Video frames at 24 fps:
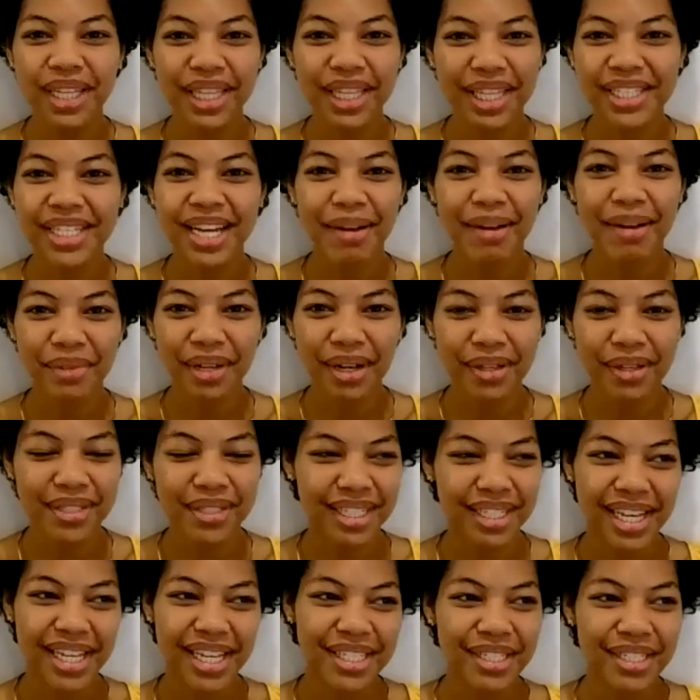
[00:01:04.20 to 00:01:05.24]
in the time that I was
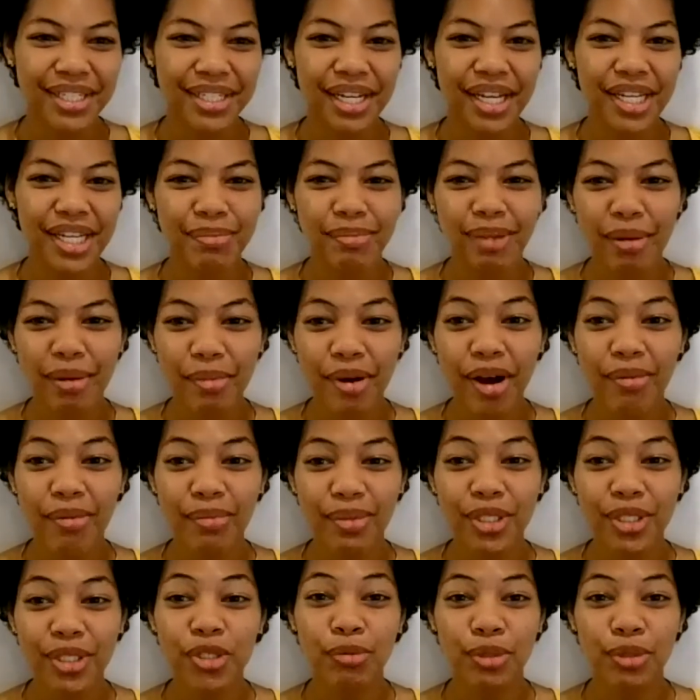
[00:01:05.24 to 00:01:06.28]
in K C J S. My mom
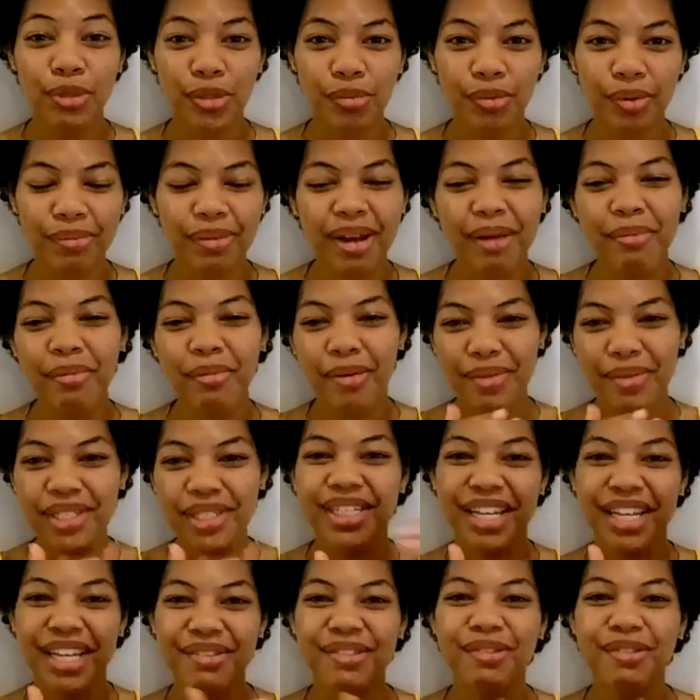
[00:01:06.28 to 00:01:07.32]
was super, super, my mom is
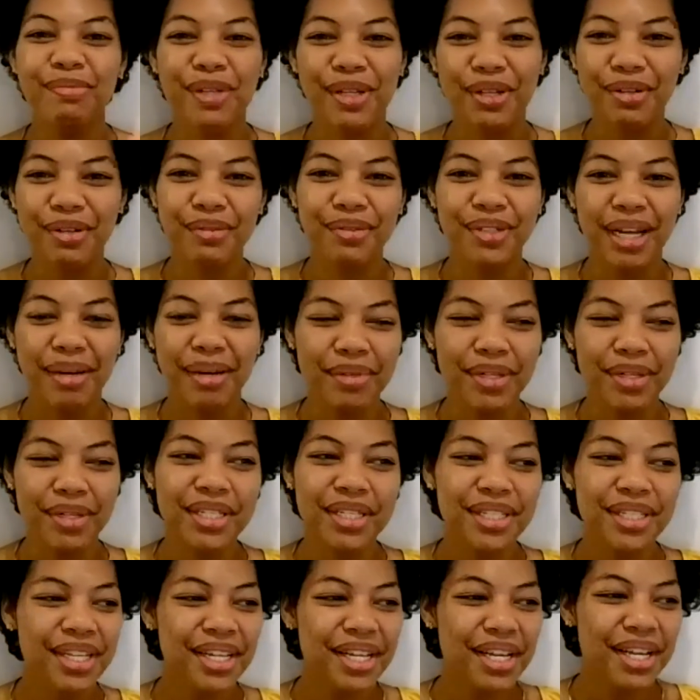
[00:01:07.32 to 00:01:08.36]
a native speaker of
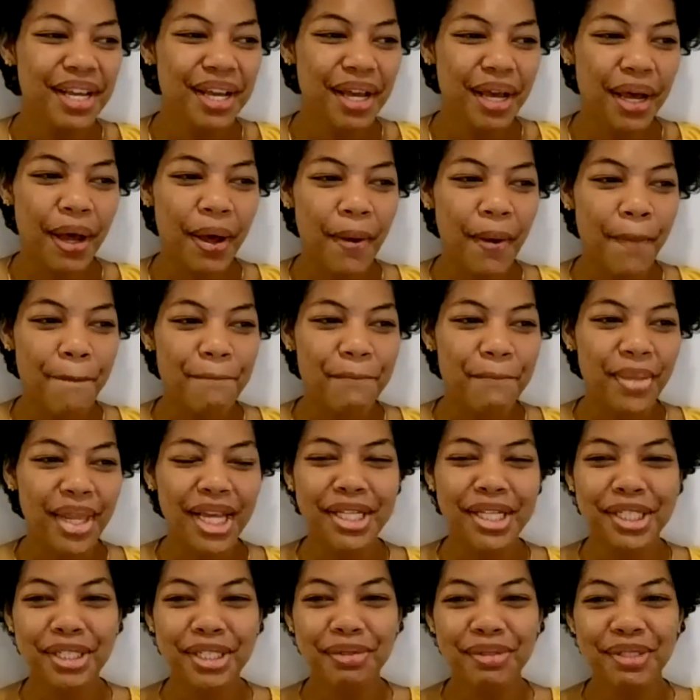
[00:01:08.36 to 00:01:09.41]
Japanese. Um, and
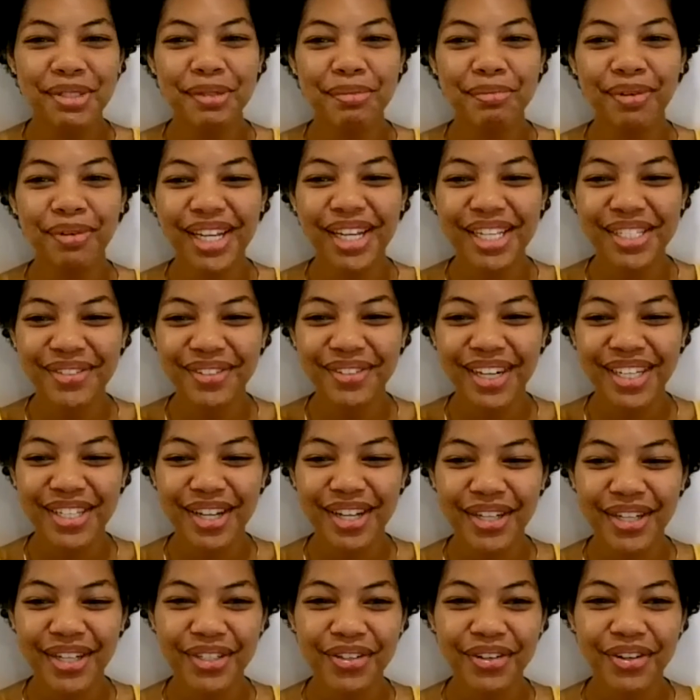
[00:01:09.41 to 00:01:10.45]
she was surprised when I
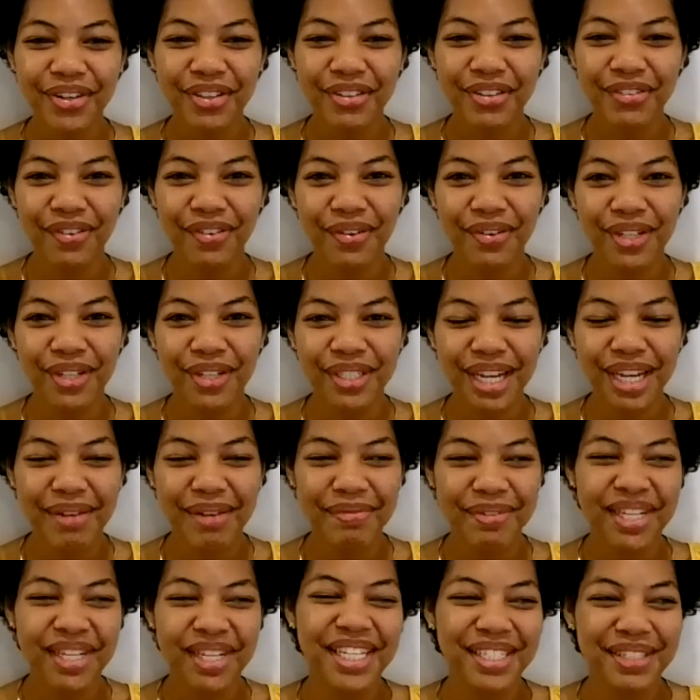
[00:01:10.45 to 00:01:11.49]
talked to her on the phone in
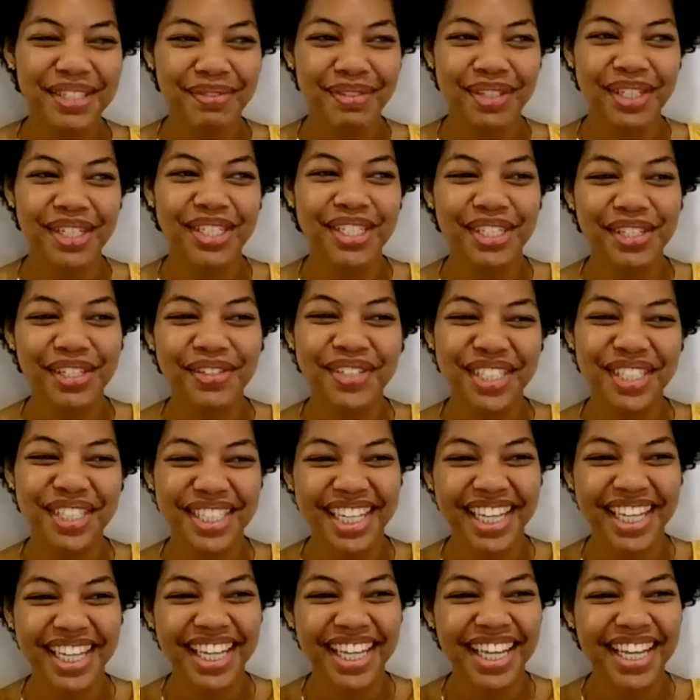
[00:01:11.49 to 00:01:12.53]
Japanese, because she was
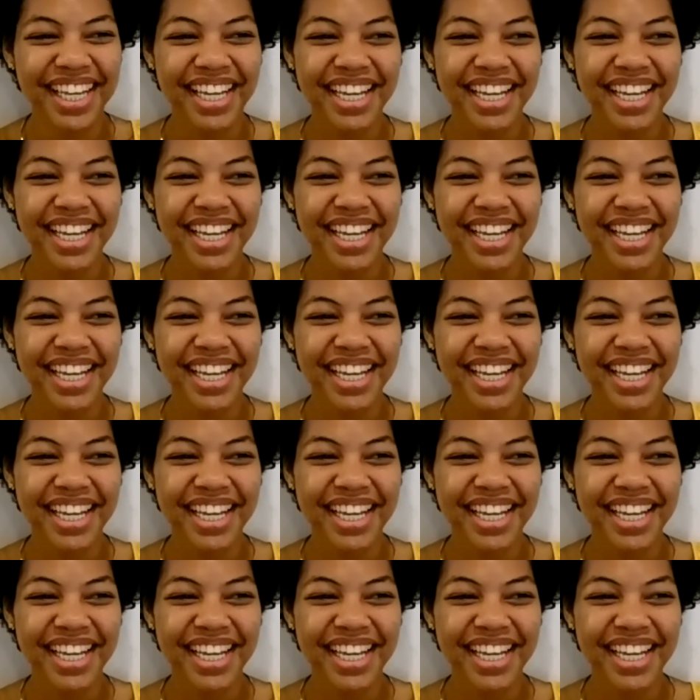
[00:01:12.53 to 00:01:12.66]
like,